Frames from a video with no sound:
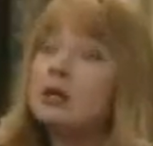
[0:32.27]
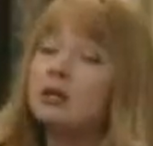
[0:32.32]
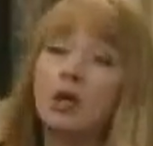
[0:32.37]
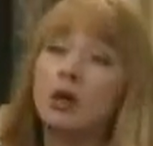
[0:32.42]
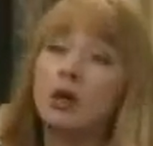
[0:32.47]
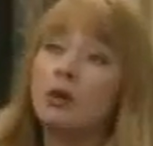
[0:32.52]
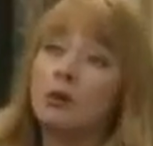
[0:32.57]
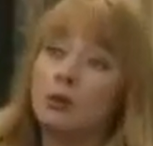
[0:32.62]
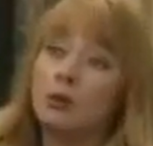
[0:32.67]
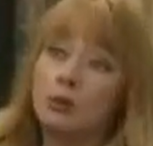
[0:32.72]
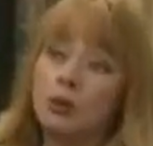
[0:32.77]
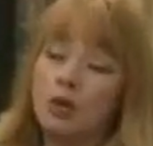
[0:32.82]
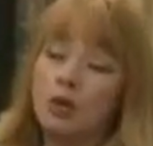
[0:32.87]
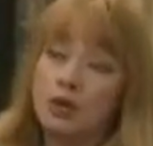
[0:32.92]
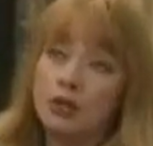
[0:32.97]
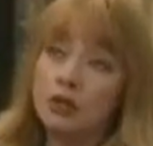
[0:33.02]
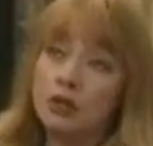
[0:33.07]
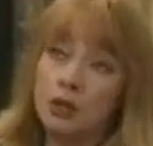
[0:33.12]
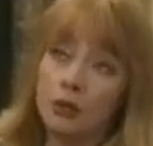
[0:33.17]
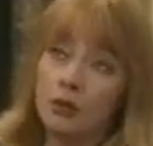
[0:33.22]
Uh,
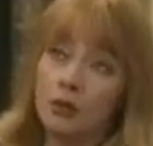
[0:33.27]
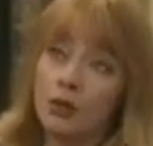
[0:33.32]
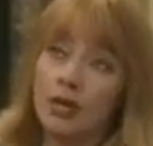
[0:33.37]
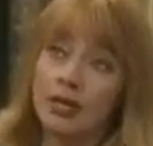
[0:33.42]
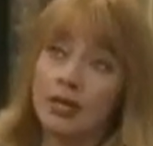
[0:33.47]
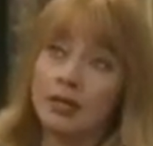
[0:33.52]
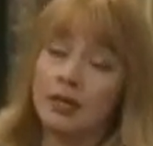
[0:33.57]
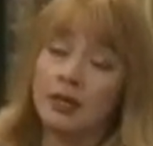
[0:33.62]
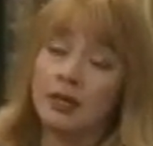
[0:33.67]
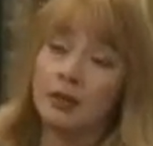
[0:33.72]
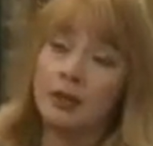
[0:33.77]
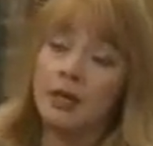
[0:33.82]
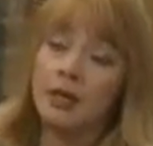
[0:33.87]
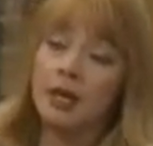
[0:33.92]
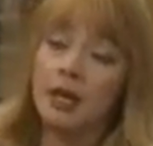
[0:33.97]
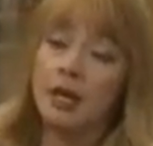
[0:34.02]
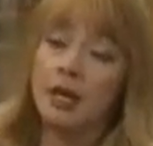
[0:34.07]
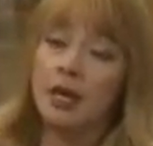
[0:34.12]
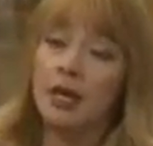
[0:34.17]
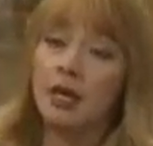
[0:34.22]
no. No, I,
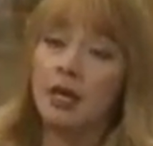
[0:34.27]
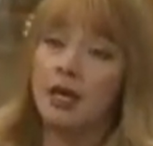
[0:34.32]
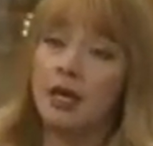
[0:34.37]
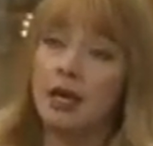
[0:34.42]
uh...